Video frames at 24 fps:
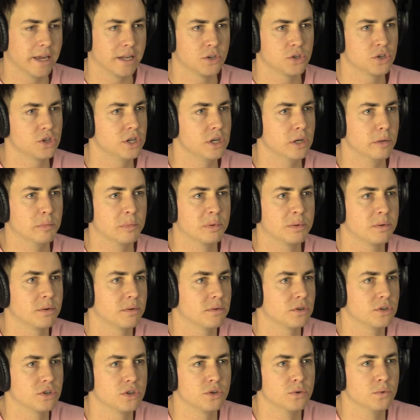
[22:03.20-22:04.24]
that cheap
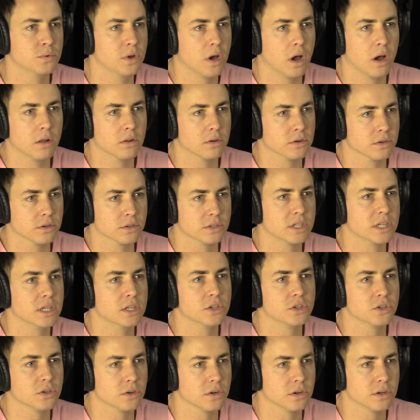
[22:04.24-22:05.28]
two dollar
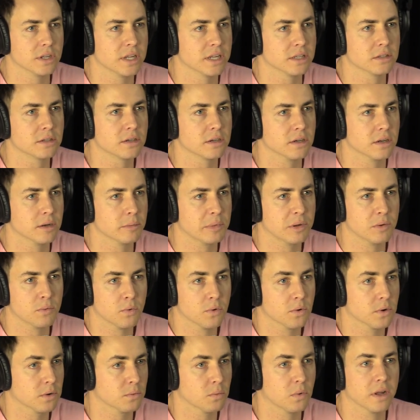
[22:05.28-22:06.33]
T shirt that's going to be
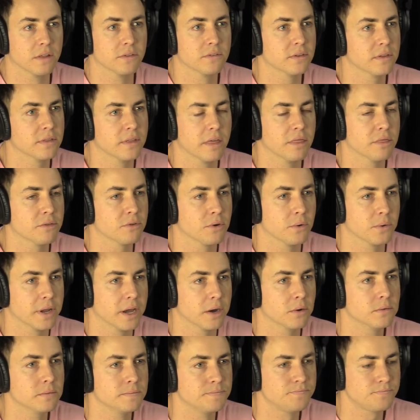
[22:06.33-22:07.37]
worn once and then thrown
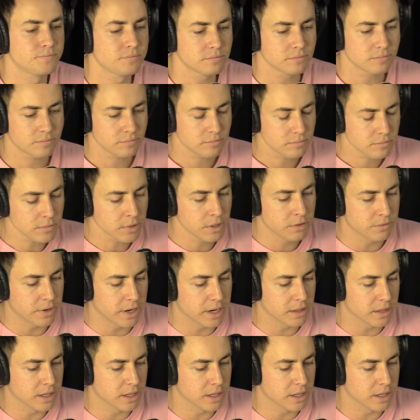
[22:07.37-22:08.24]
out. Yeah right?